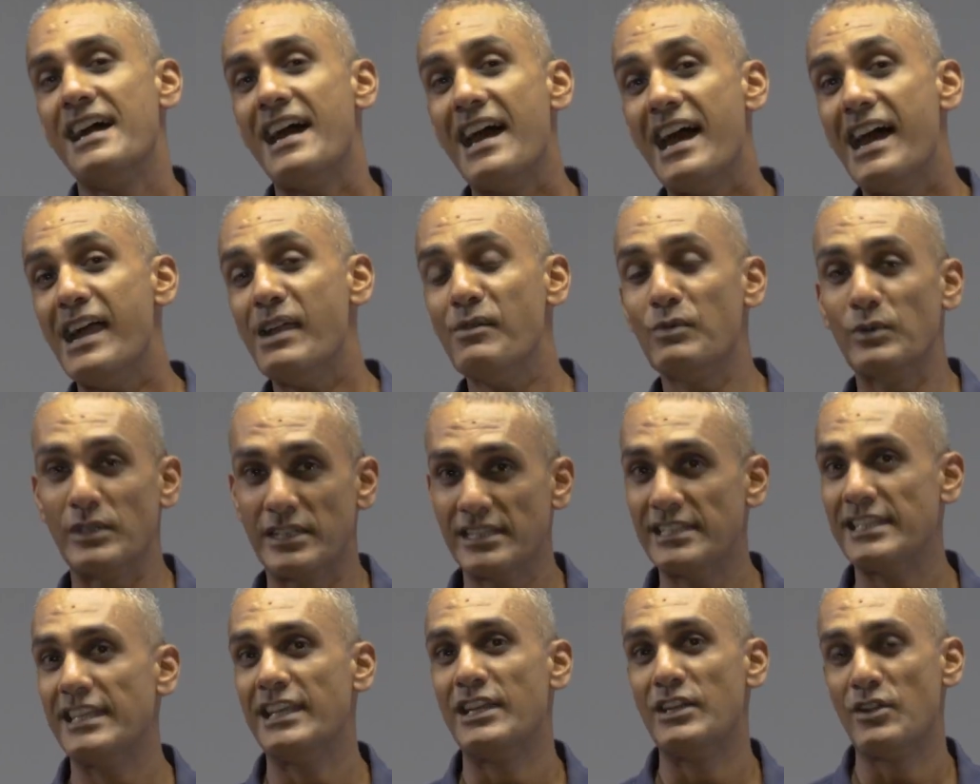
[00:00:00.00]
I would
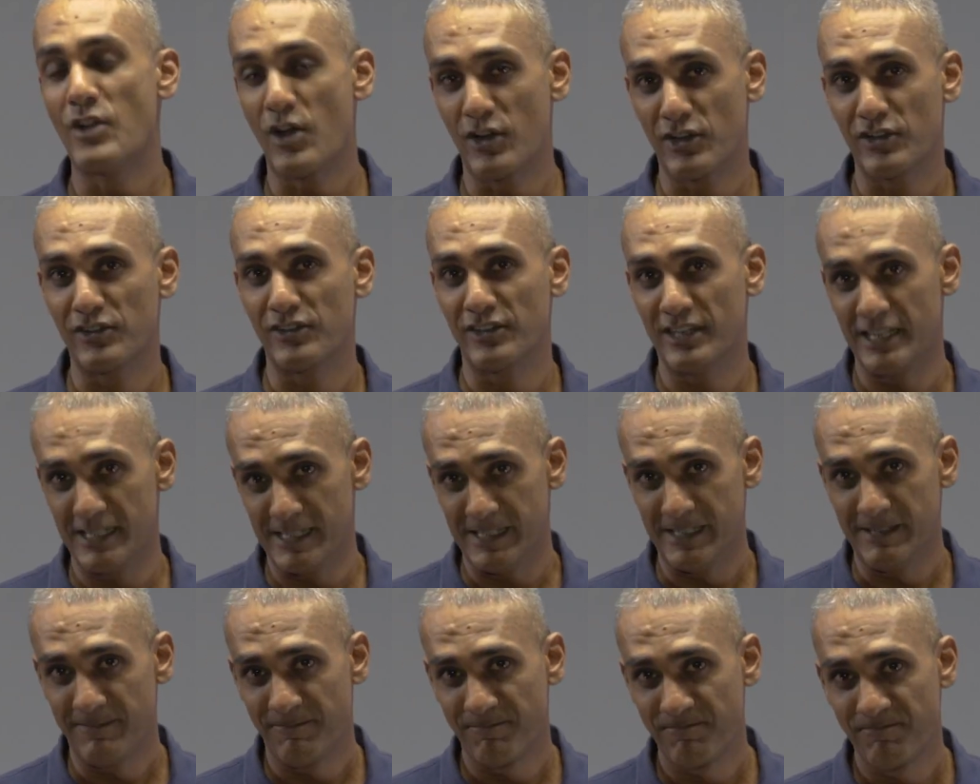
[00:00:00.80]
say not
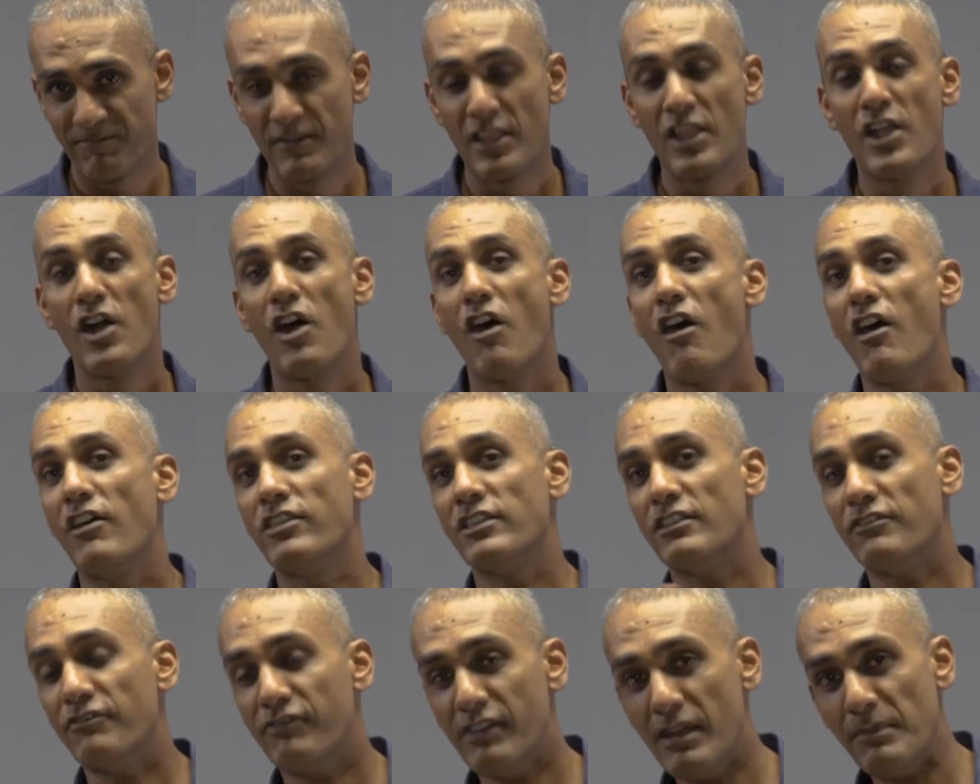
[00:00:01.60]
really. On
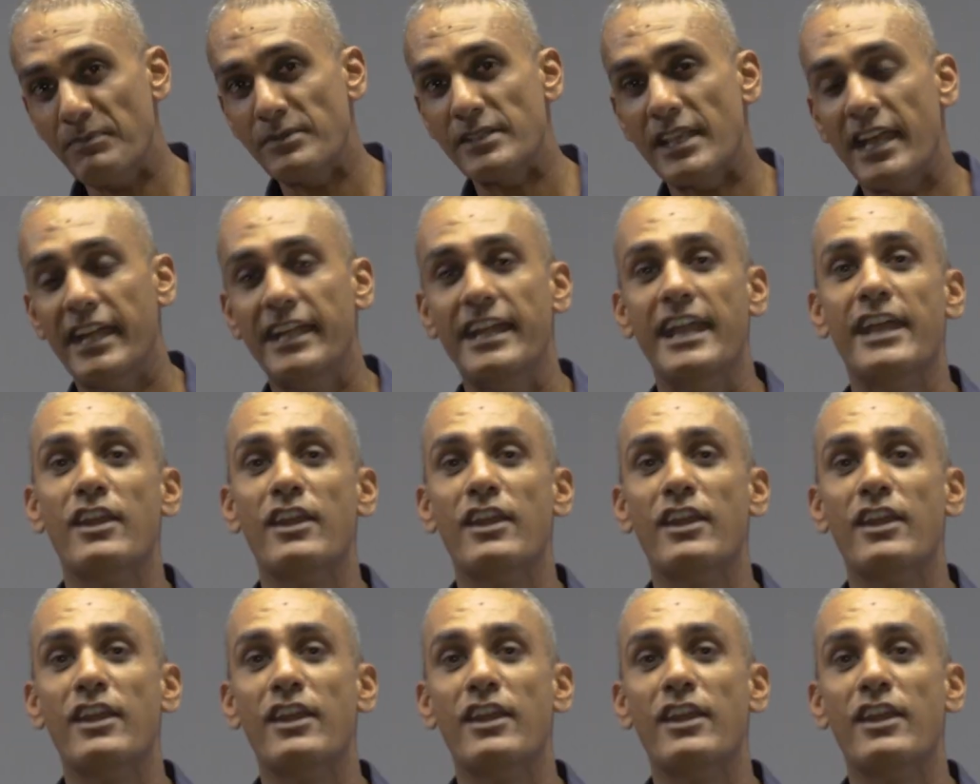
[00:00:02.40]
the flip side,